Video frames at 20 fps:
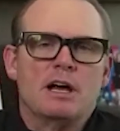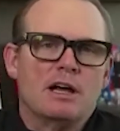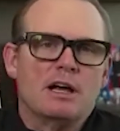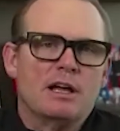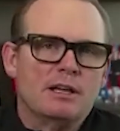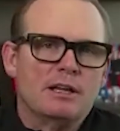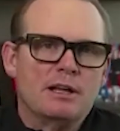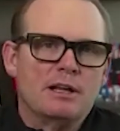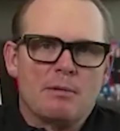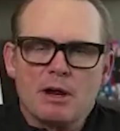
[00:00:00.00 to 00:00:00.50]

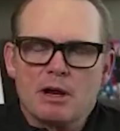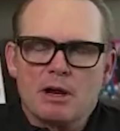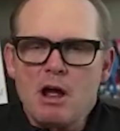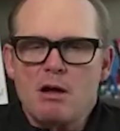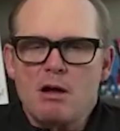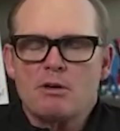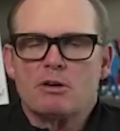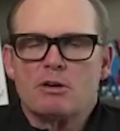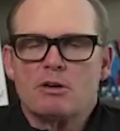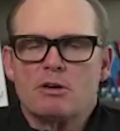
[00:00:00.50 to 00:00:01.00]
uh, you know I'm a
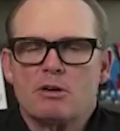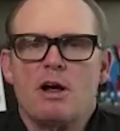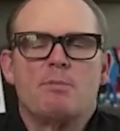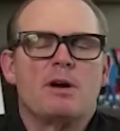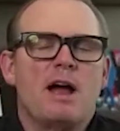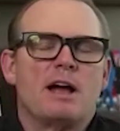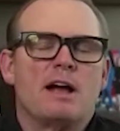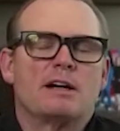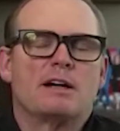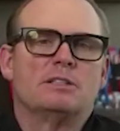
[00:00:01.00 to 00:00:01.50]

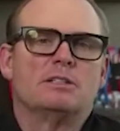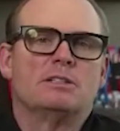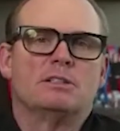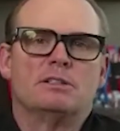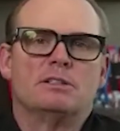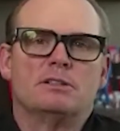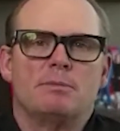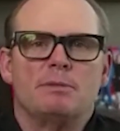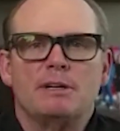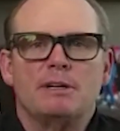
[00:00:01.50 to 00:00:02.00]
chiropractor,
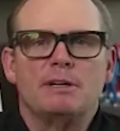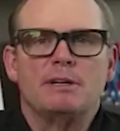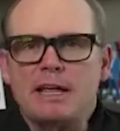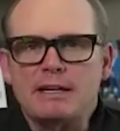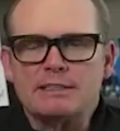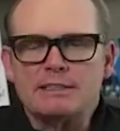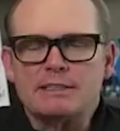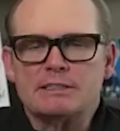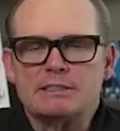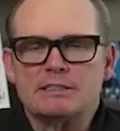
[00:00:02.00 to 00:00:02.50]
or I'm a
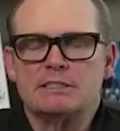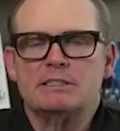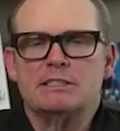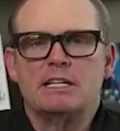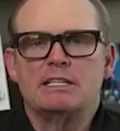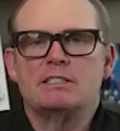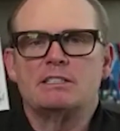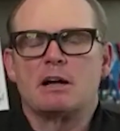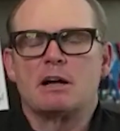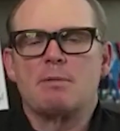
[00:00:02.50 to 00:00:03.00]
dentist, and
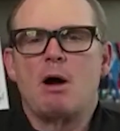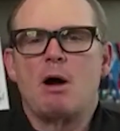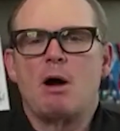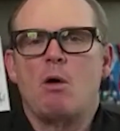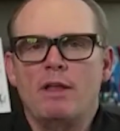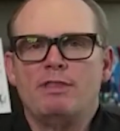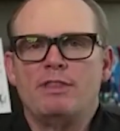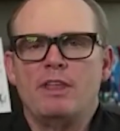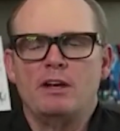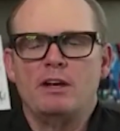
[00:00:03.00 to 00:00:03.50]
they talk about
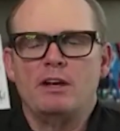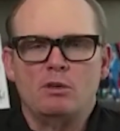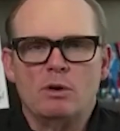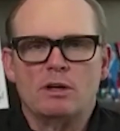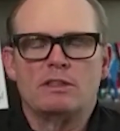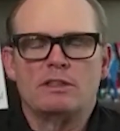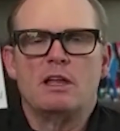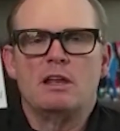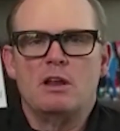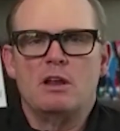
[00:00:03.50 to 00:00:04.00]
what they do,
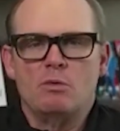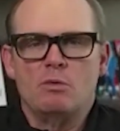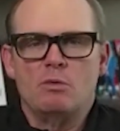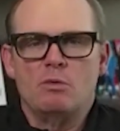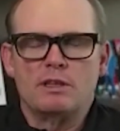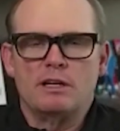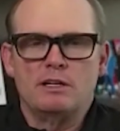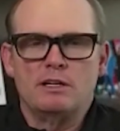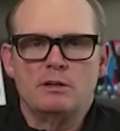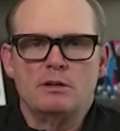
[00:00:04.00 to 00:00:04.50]
what they do,
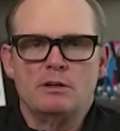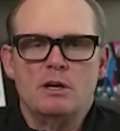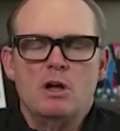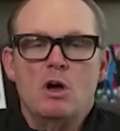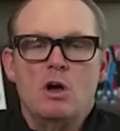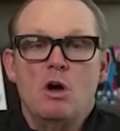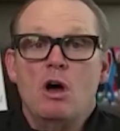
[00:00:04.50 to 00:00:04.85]
what they do.